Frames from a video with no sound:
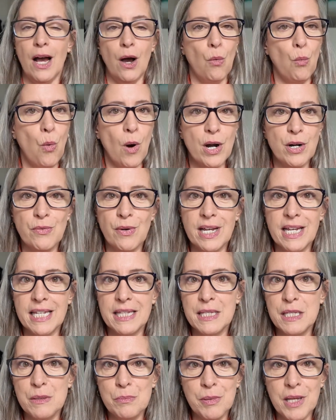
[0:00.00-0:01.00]
Where do I
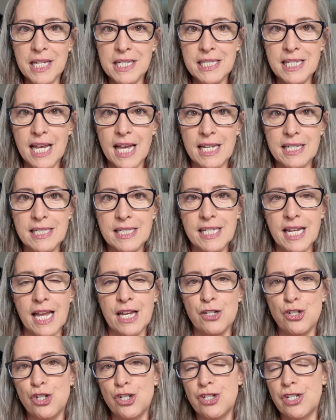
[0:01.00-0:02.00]
get this blood test?
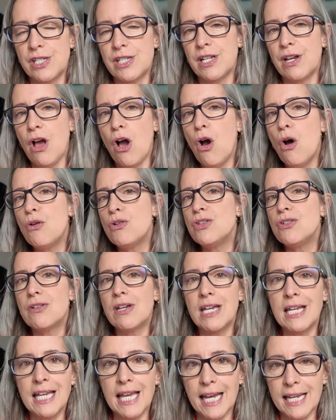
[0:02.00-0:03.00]
And she just said, oh, you
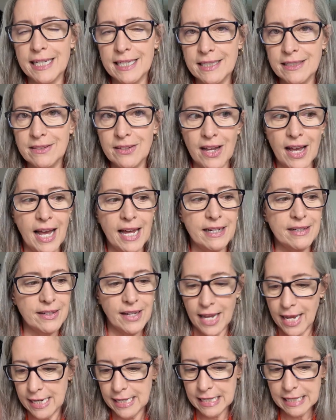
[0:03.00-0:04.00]
can get it at
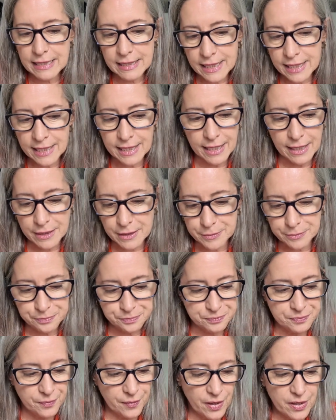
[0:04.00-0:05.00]
any clinic.
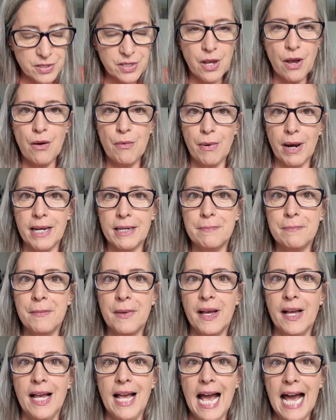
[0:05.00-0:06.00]
I said, all right.
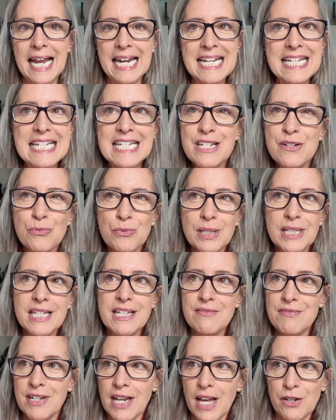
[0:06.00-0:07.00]
And I didn't
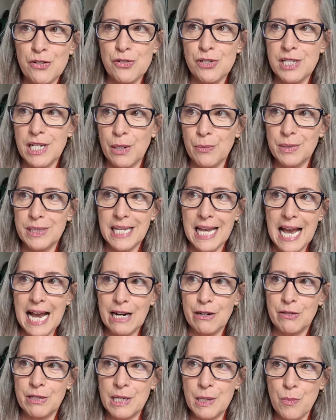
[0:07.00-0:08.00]
really even understand what the
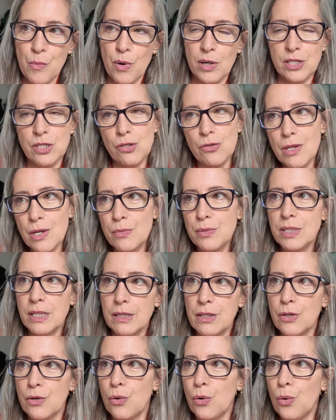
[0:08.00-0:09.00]
acronym was. So there was a
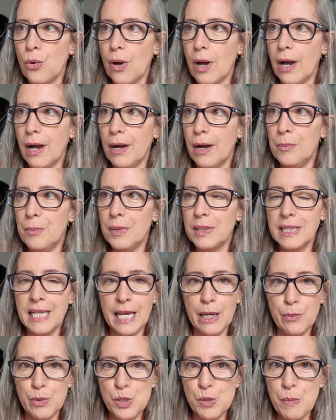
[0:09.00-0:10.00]
little
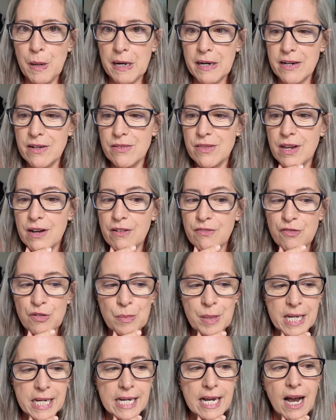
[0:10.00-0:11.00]
language barrier there for
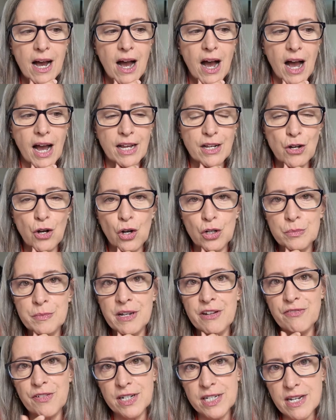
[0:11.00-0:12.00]
me. I called
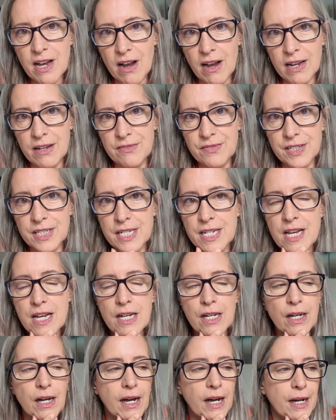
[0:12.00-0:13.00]
my friend Ivan,
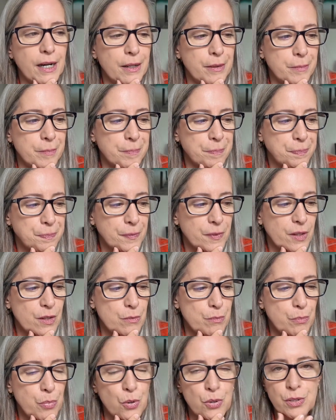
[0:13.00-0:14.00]

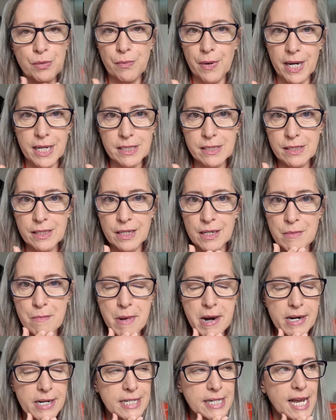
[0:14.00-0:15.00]
born and raised in
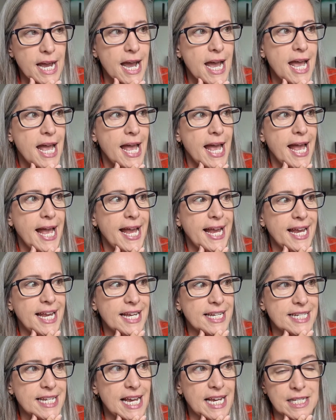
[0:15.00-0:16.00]
Mérida,
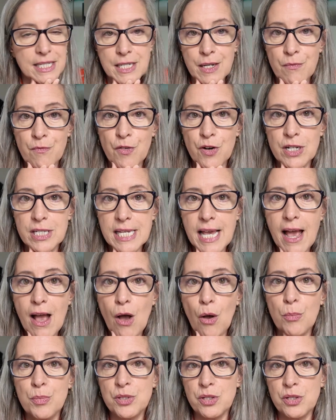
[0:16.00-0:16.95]
and asked him for his help.